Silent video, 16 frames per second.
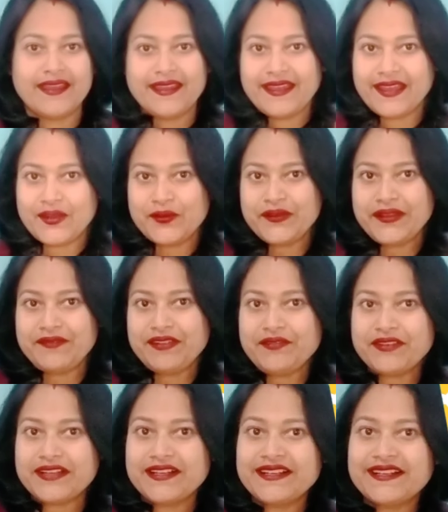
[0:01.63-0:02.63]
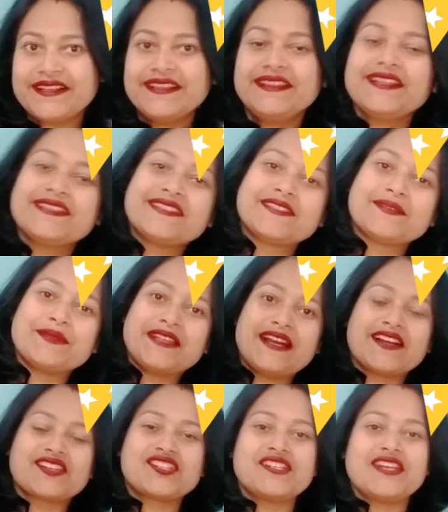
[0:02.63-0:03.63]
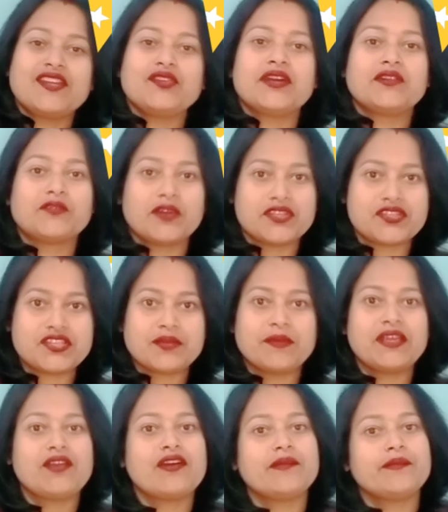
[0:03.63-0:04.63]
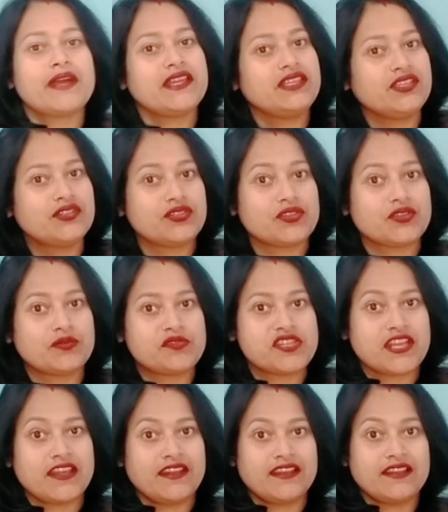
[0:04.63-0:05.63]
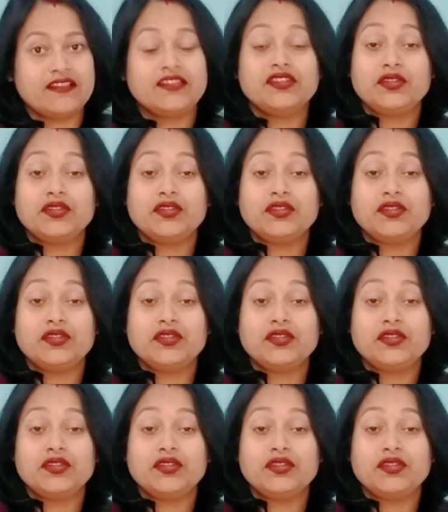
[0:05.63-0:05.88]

Hello everyone, this is Meenakshi and you are watching me on my YouTube channel.